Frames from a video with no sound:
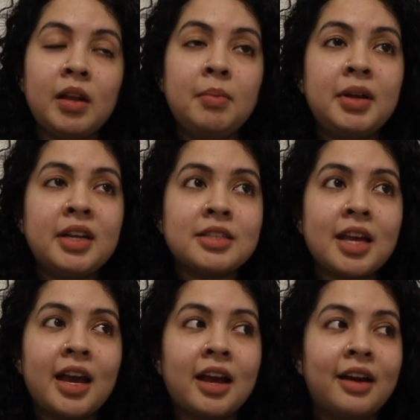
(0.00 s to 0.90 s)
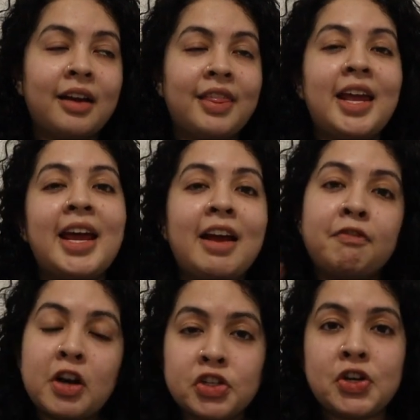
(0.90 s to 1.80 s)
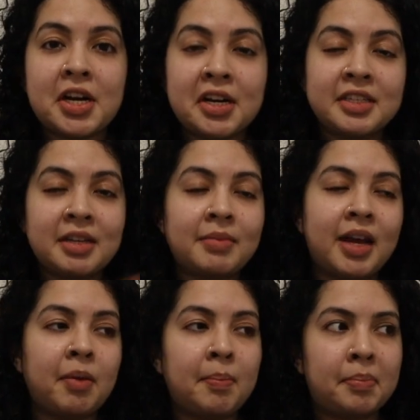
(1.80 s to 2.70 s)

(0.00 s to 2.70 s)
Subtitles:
But it's like, then I get frustrated because I'm like,